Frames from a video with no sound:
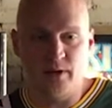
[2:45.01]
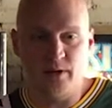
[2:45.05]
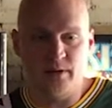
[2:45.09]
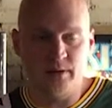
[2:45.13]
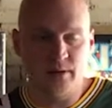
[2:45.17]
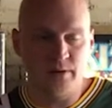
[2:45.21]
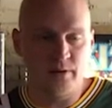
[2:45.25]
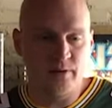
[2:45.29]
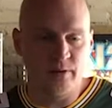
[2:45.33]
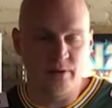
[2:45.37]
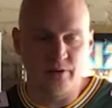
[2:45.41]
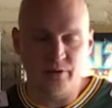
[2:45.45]

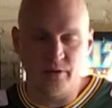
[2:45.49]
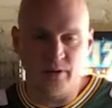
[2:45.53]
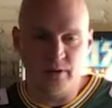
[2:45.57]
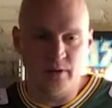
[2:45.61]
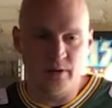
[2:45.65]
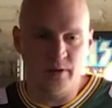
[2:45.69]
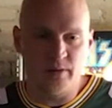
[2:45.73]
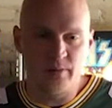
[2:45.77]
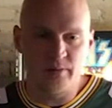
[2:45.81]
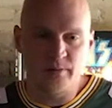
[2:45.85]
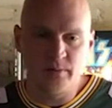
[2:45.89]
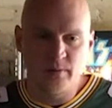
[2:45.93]
It
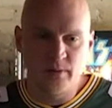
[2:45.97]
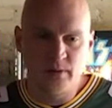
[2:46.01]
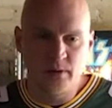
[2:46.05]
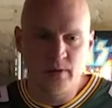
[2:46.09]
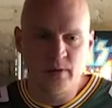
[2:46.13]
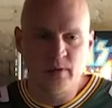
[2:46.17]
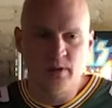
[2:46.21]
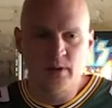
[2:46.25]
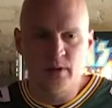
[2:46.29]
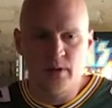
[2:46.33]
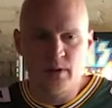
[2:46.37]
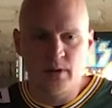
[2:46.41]
was
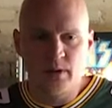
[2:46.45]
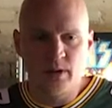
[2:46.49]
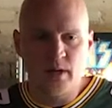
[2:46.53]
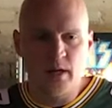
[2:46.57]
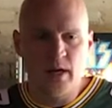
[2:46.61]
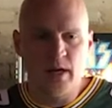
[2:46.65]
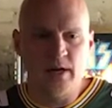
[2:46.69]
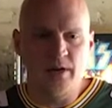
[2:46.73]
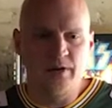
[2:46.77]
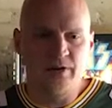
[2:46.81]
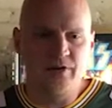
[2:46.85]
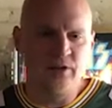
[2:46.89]

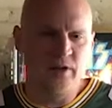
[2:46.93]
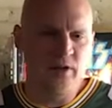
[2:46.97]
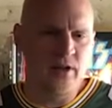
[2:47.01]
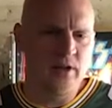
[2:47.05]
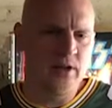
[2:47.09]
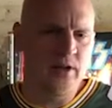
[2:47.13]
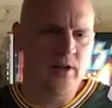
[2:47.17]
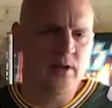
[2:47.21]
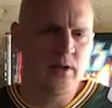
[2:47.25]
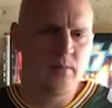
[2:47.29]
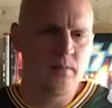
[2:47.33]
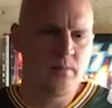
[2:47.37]

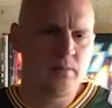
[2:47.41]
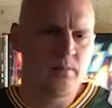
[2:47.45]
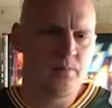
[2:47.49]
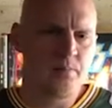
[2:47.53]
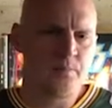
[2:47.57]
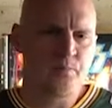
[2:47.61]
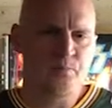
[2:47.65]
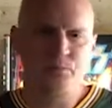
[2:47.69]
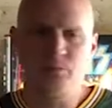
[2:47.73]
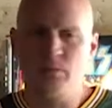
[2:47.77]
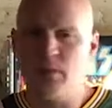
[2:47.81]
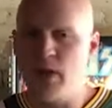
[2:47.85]
hazy,
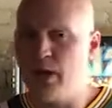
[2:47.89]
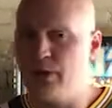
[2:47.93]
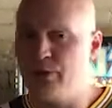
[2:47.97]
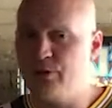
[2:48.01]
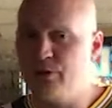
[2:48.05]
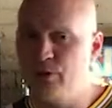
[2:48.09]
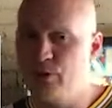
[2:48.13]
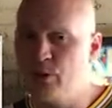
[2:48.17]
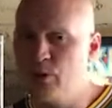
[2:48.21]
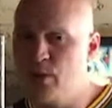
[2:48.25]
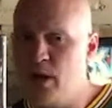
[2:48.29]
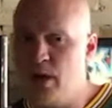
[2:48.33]
not
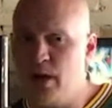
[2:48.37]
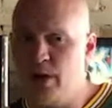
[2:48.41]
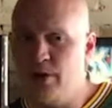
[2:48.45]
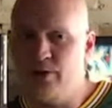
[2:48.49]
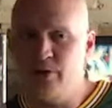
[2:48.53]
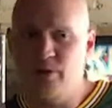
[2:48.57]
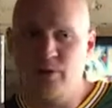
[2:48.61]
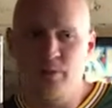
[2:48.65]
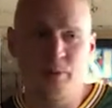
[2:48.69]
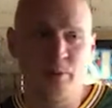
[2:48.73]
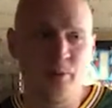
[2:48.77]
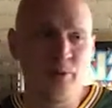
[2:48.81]
too
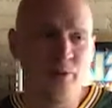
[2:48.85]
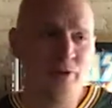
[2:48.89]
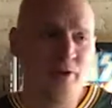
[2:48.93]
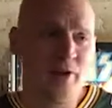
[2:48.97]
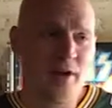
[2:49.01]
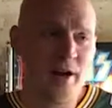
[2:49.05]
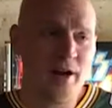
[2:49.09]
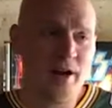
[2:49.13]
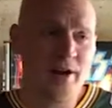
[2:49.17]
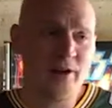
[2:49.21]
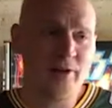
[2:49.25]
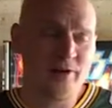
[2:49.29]
hazy, but it was
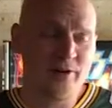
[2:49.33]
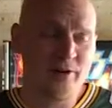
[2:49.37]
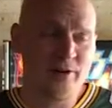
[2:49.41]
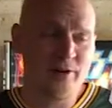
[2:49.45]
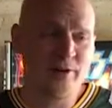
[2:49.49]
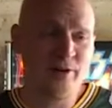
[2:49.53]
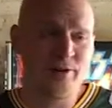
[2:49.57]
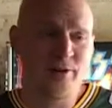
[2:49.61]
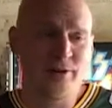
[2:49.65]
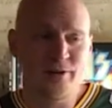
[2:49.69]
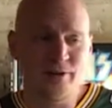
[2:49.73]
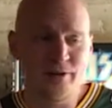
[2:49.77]
hazy.
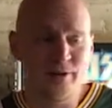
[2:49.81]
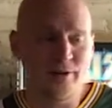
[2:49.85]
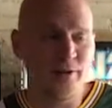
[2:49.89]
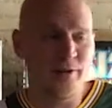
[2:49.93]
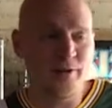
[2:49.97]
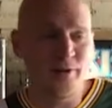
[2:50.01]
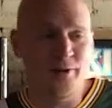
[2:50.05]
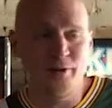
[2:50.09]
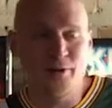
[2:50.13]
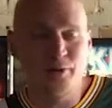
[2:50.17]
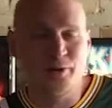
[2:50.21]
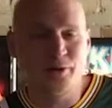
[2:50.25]
It
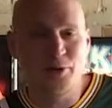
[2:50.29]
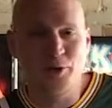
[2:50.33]
was